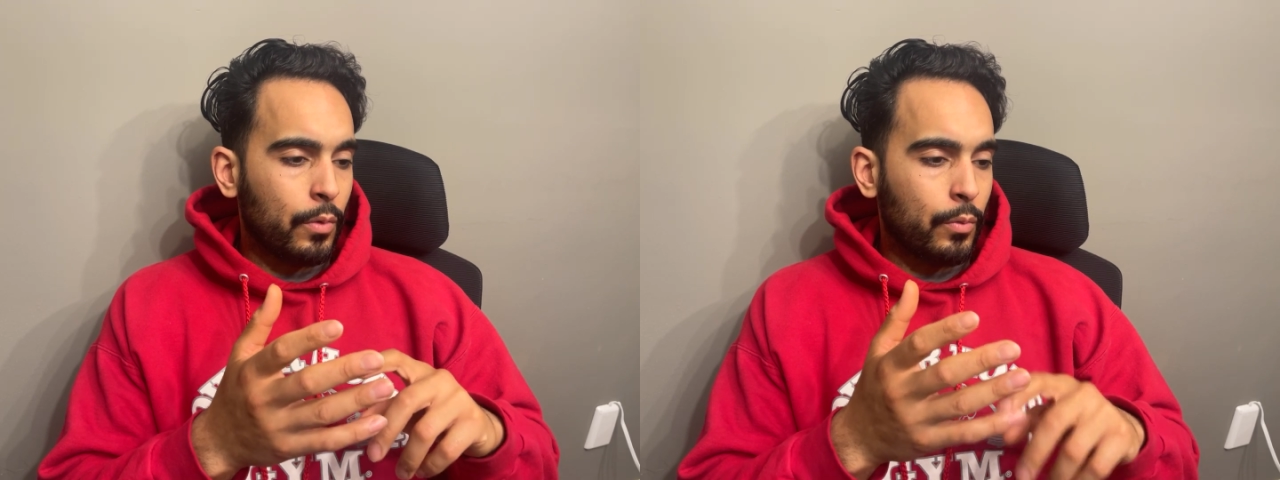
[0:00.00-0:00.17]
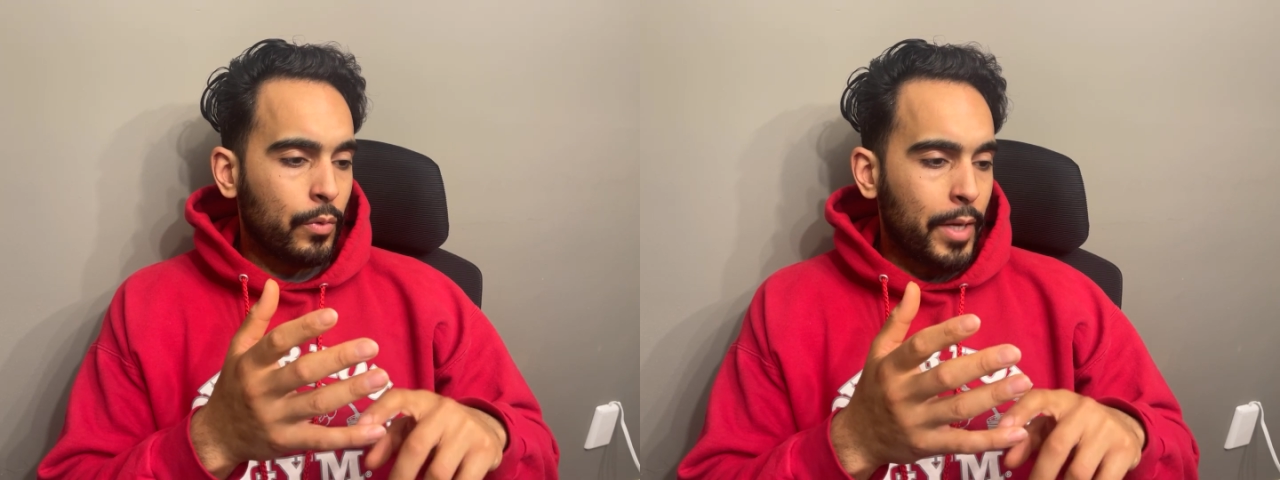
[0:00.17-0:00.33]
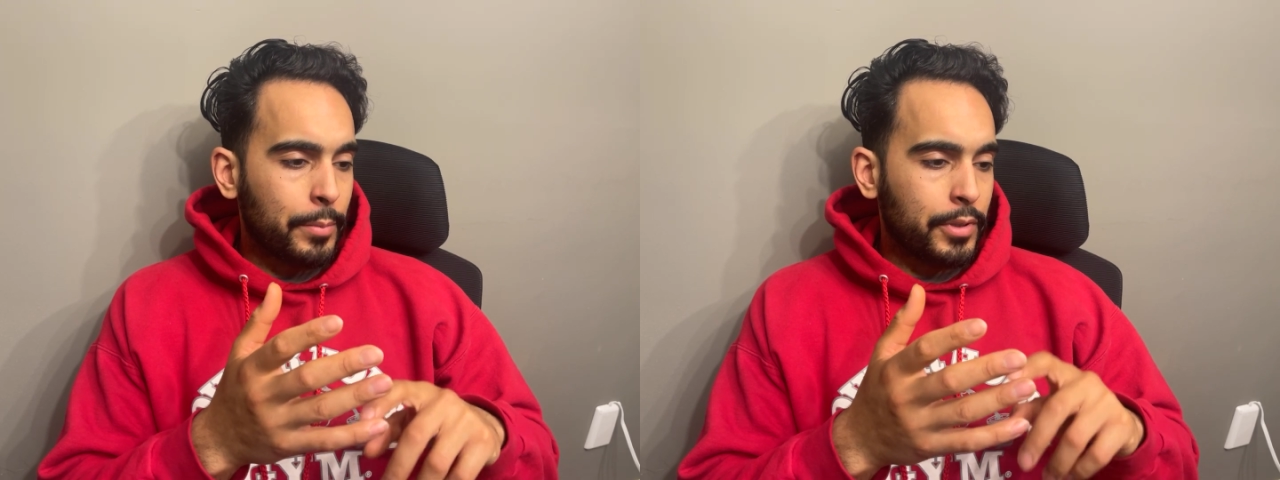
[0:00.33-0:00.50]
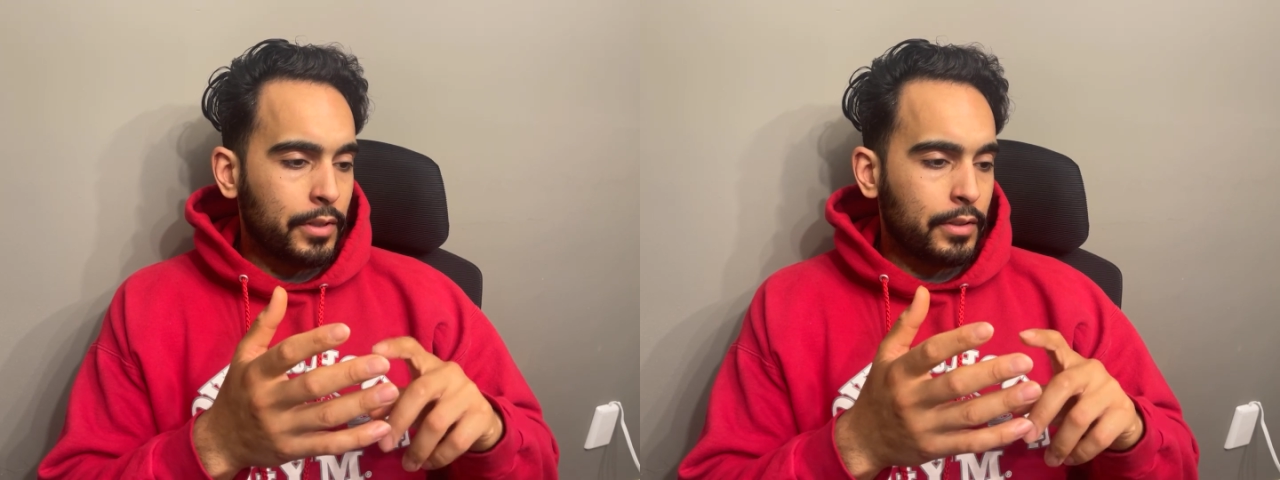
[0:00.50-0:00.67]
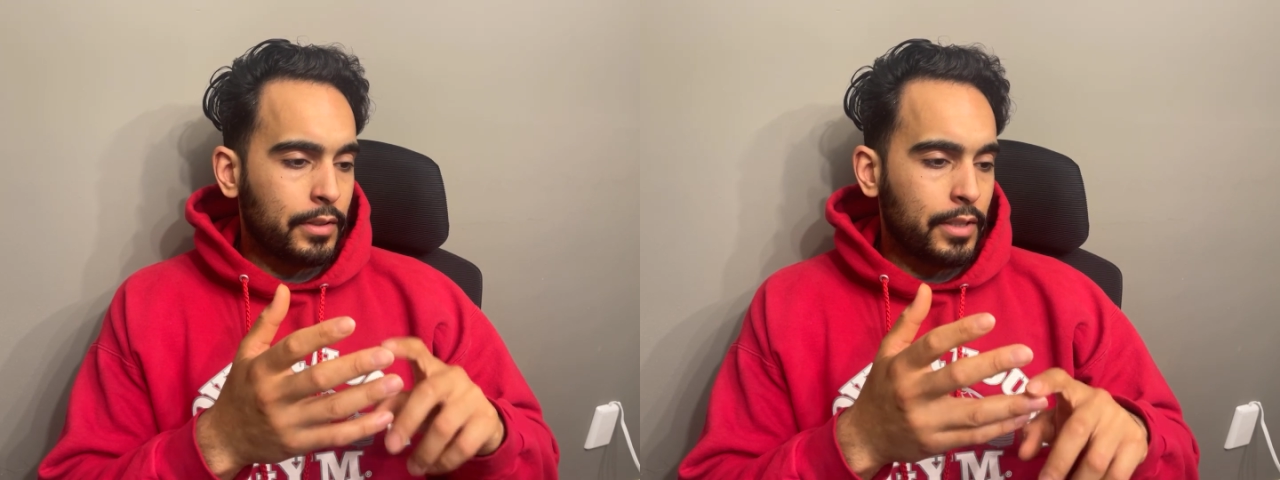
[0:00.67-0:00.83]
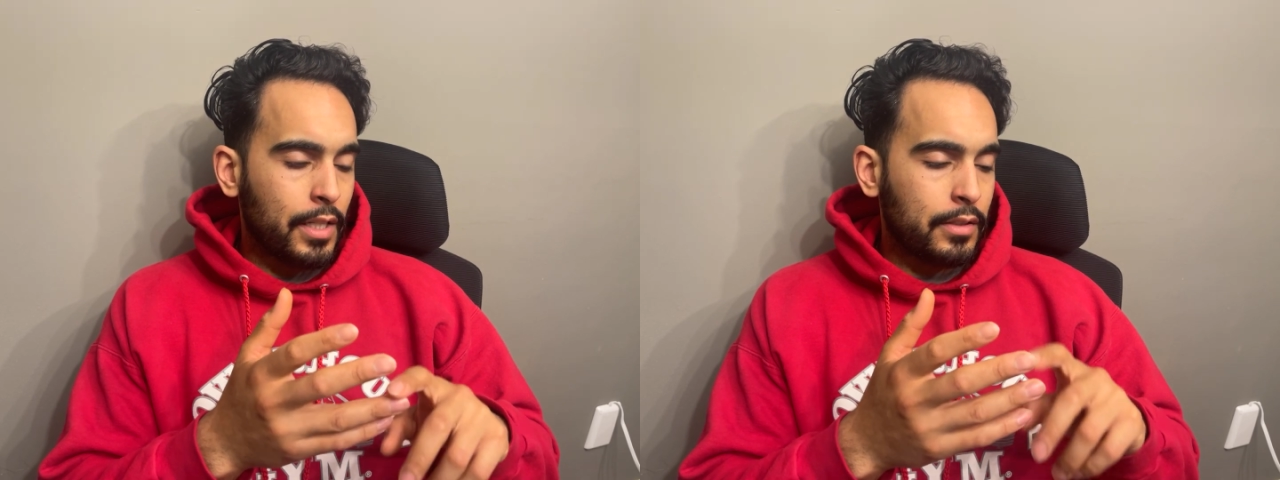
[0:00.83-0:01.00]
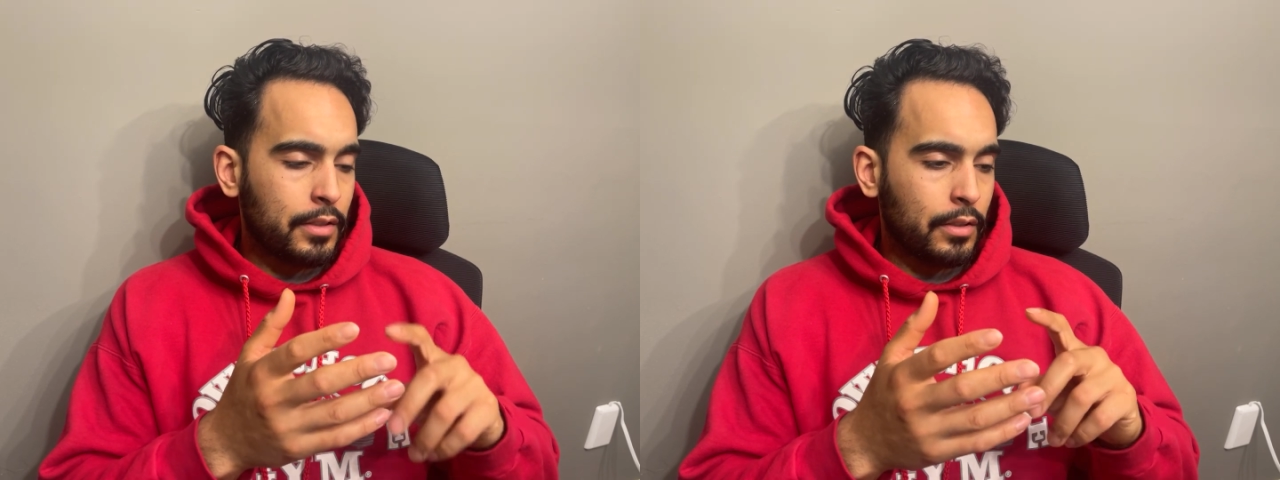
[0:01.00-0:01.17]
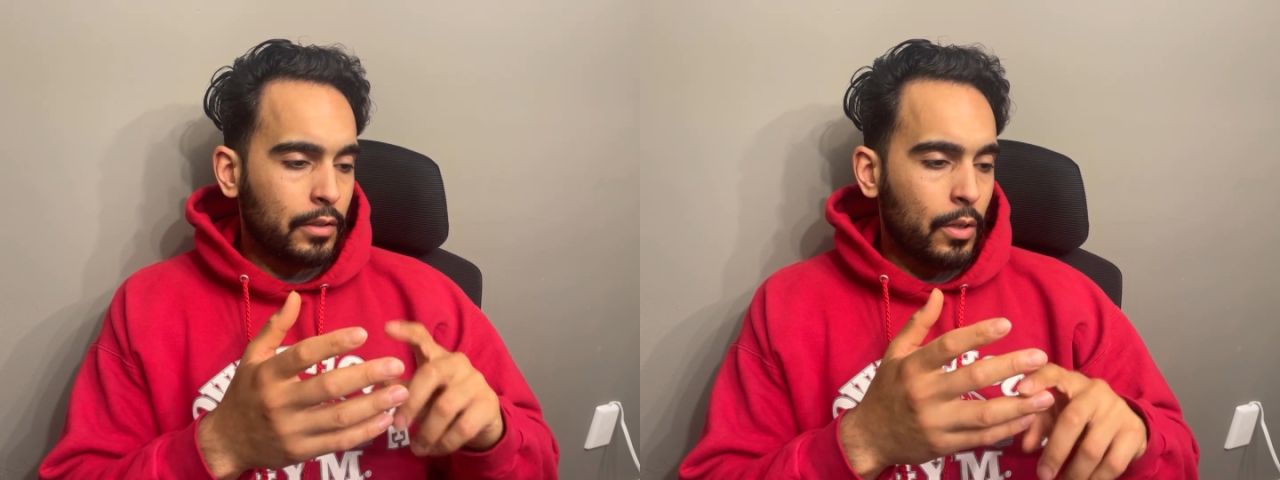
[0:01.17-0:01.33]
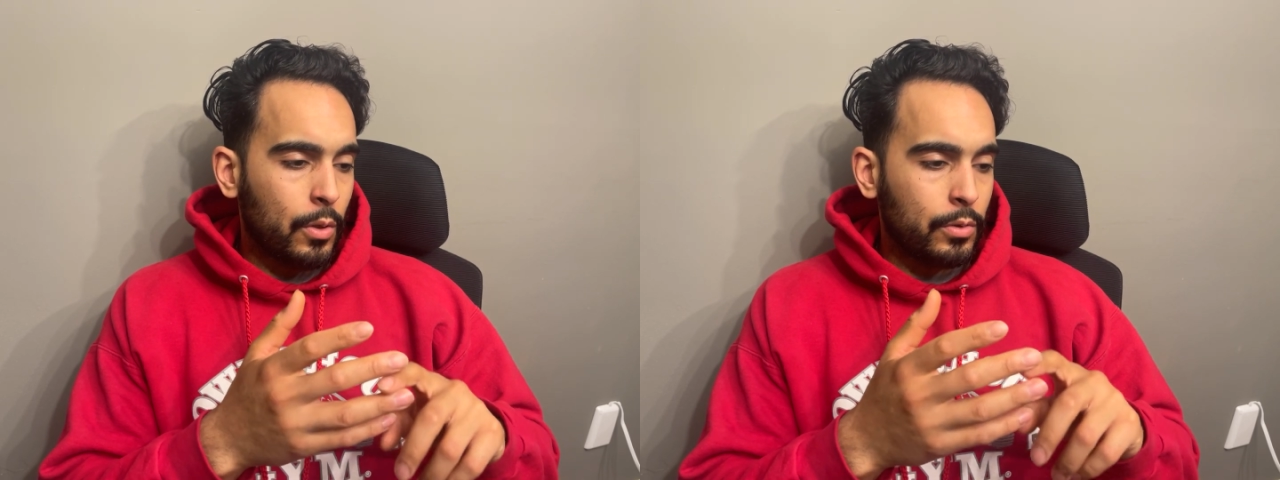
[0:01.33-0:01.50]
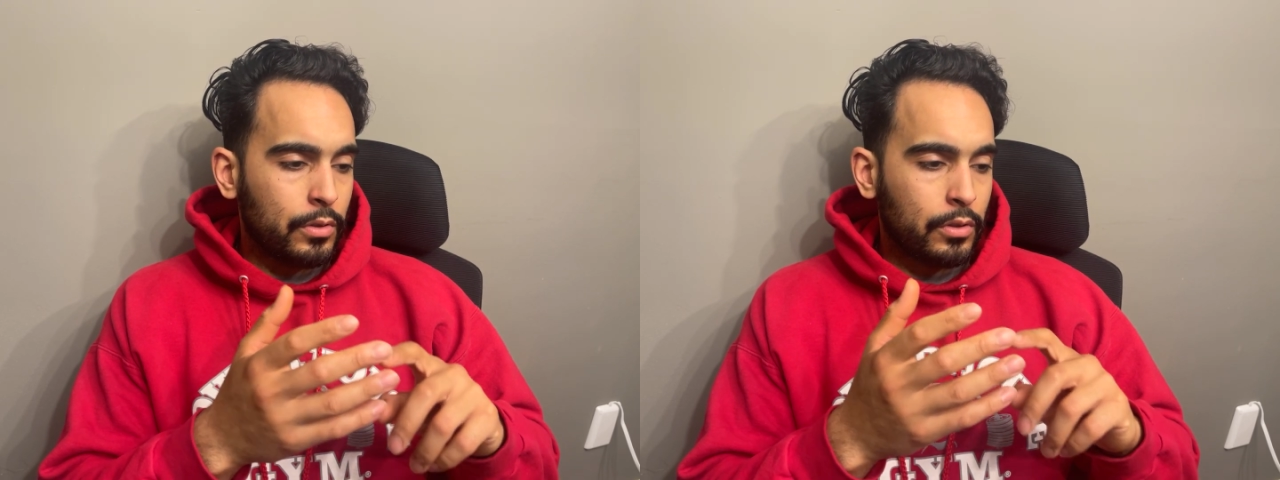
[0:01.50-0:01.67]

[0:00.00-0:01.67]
reps and sets and loads.